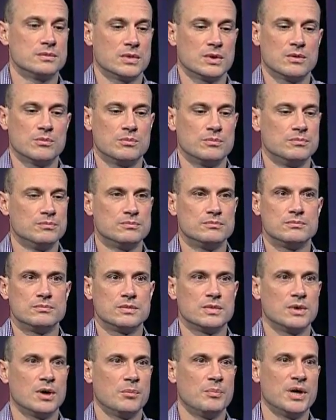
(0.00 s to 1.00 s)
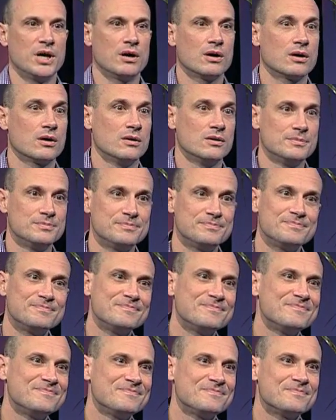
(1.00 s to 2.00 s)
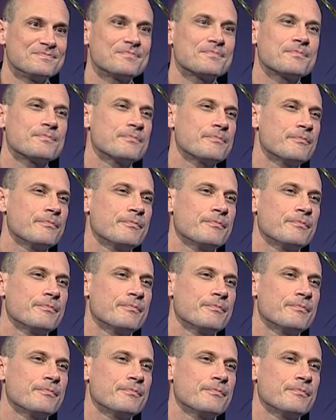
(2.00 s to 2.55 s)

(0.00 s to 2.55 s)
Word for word: How, how old should children be if